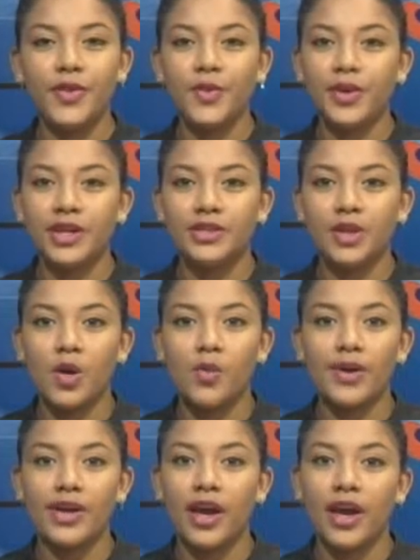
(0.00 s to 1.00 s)
few weeks ago,
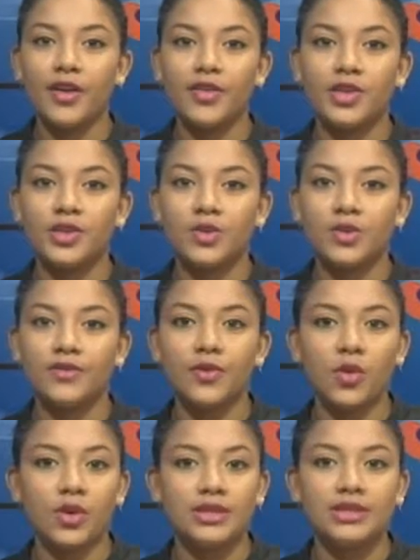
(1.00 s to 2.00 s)
we aired the story of
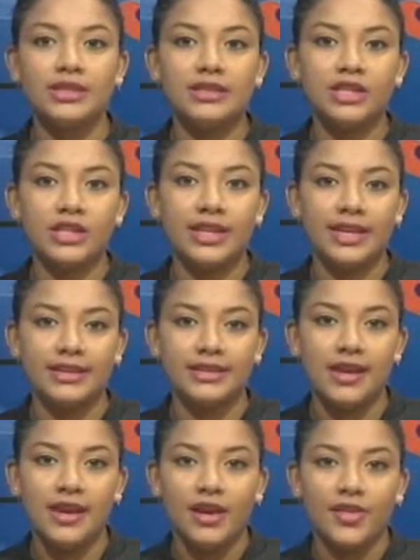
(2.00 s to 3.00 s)
Courtney Gillett,
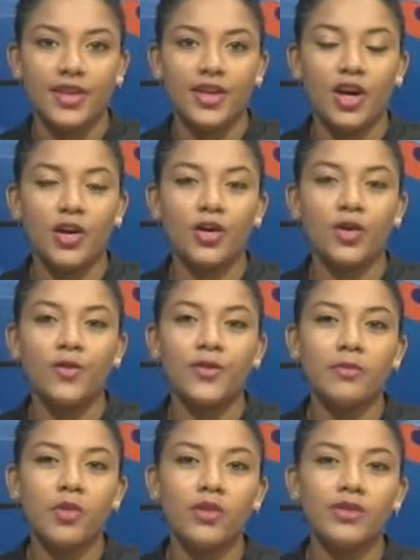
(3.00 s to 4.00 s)
the young girl
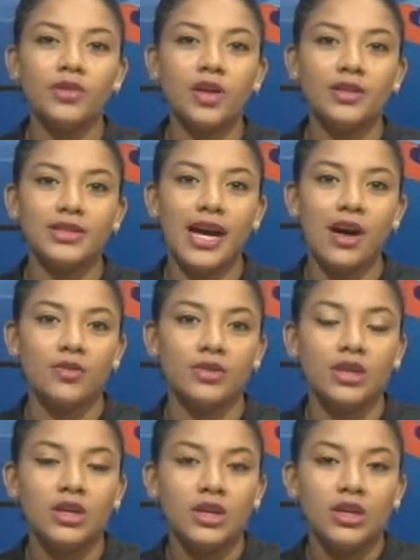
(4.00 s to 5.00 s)
from Corozal Town.
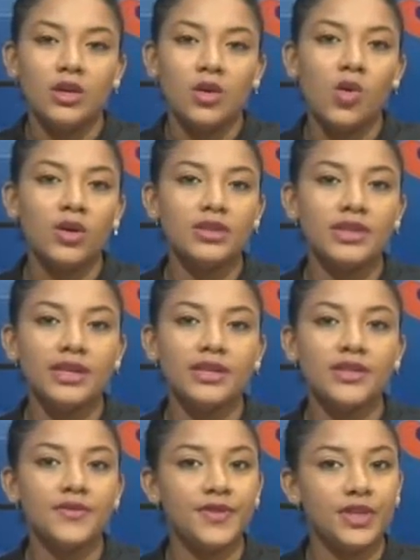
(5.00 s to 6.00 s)
Courtney
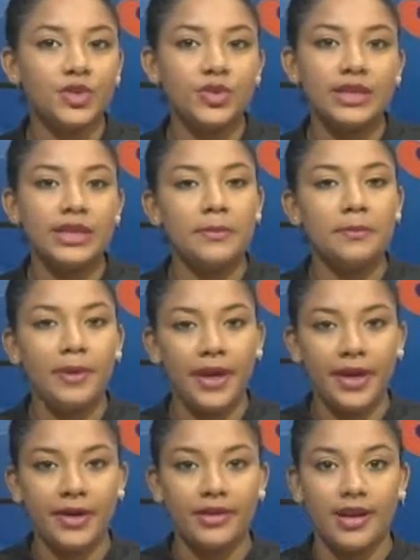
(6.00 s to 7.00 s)
is visually
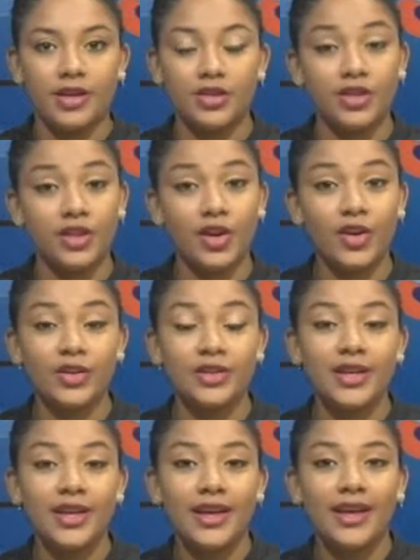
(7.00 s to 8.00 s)
impaired, and she
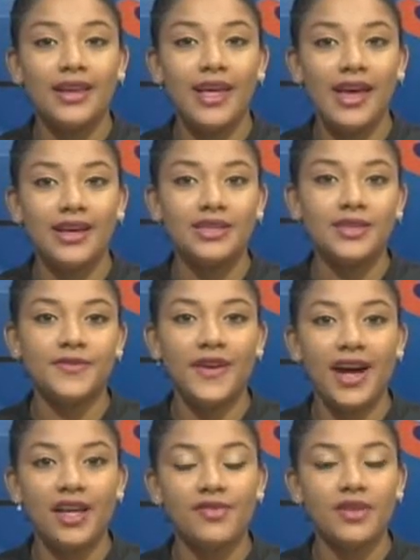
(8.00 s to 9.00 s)
earned an
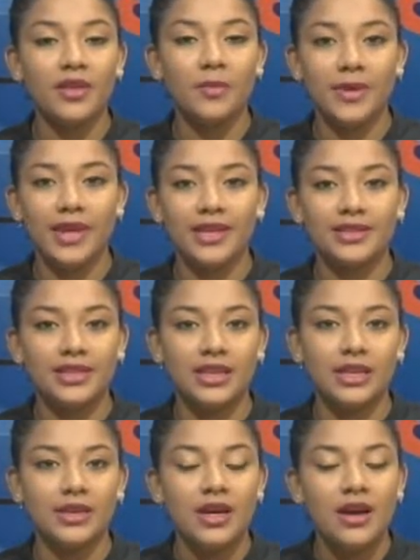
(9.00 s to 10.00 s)
85 in the
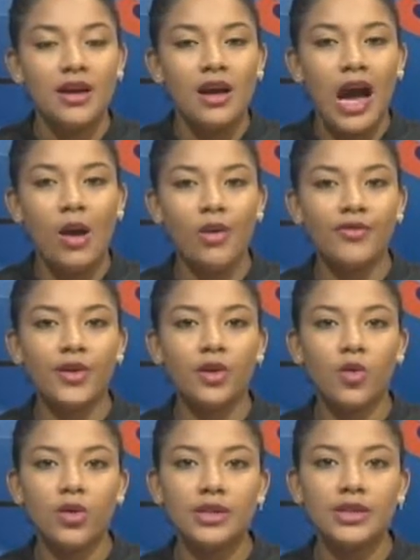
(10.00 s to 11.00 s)
PSE. However,
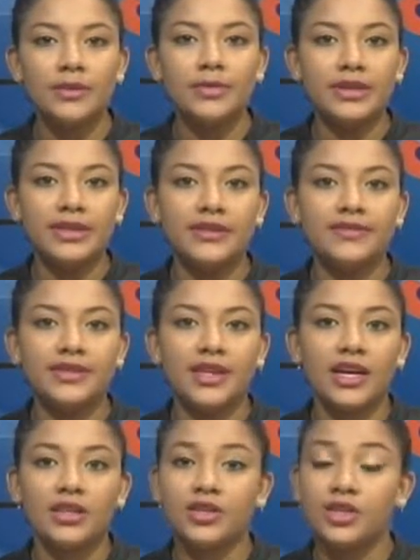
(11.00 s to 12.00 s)
Courtney believes
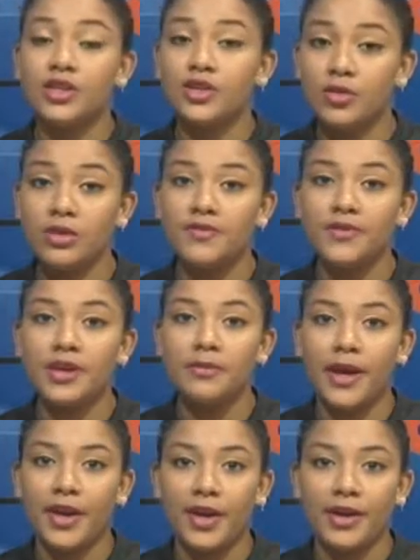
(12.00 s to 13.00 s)
that she could have done
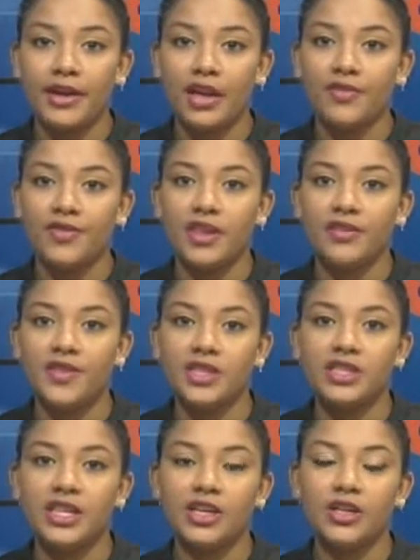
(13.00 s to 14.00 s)
better if the
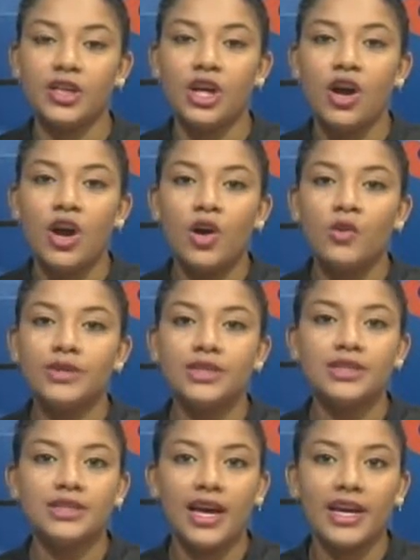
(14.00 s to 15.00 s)
invigilator who was
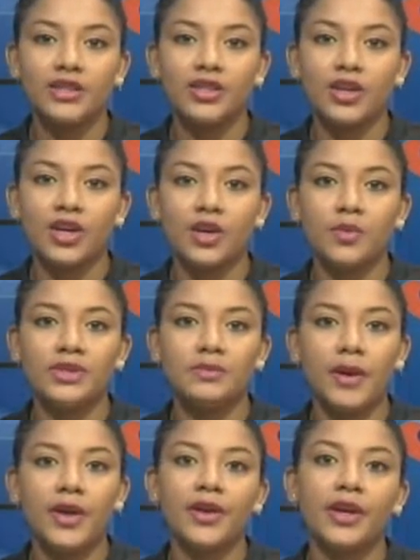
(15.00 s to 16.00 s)
assigned to her was
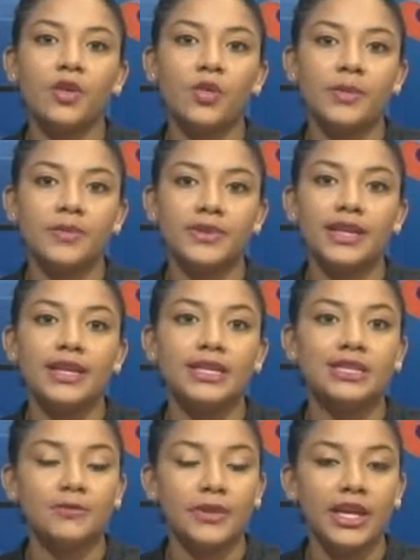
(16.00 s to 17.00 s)
better equipped in
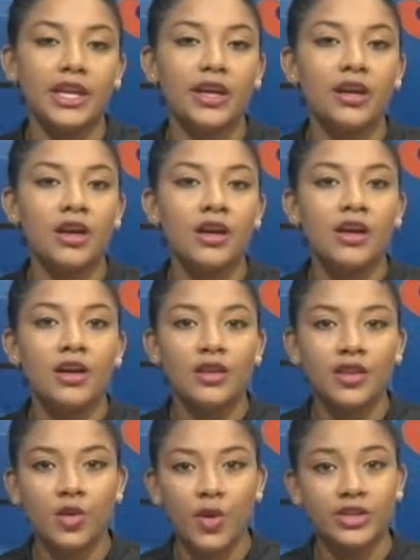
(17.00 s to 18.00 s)
explaining
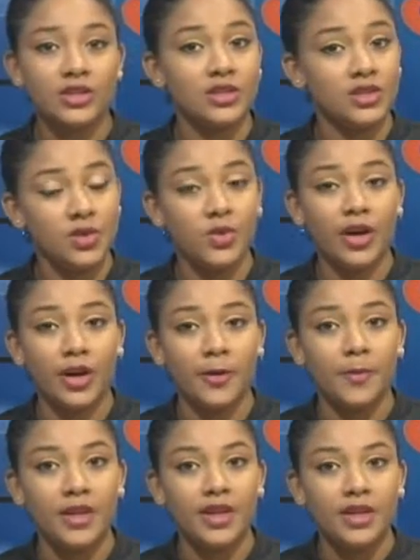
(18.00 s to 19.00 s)
the questions to her.
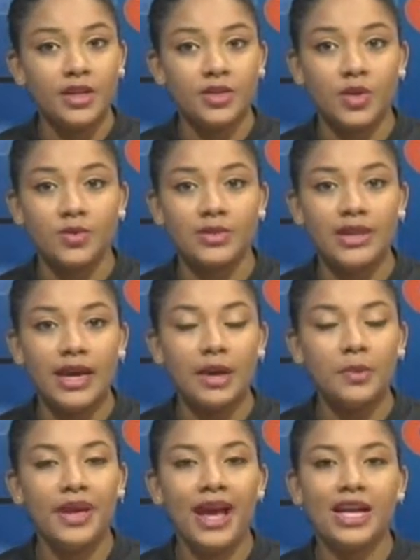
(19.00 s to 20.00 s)
So today,
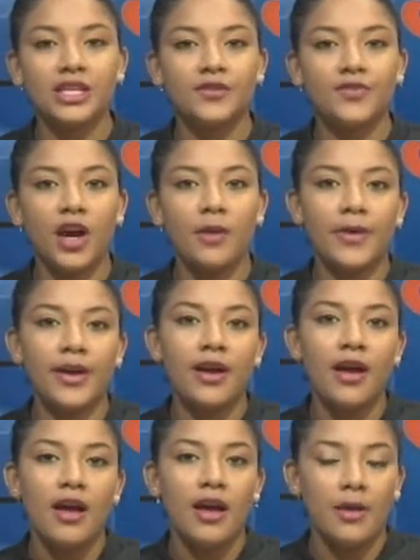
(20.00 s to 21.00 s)
we asked Faber
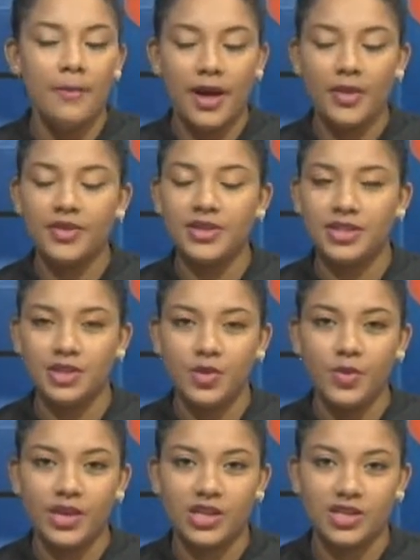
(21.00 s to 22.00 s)
about the
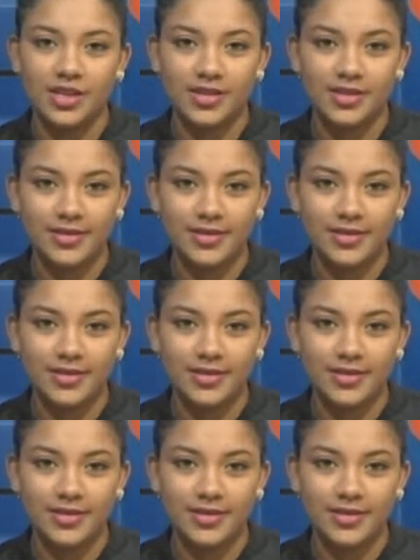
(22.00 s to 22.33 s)
situation.